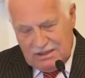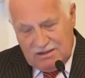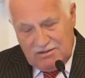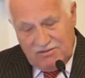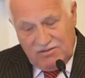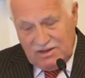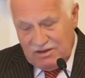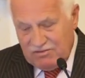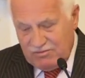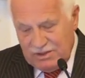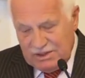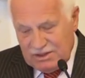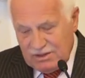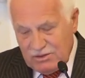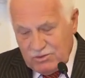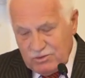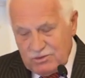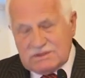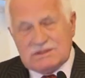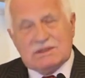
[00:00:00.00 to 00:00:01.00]
We have been
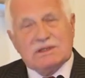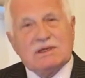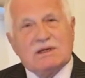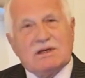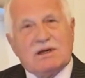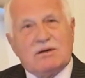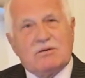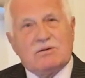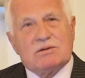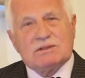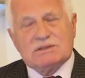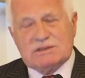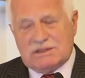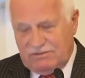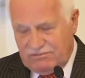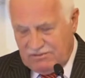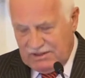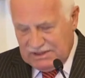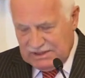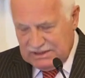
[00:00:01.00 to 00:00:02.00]
losing our
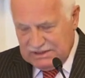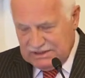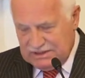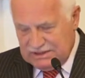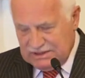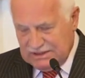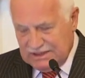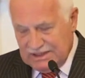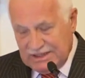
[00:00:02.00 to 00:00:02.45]
sovereignty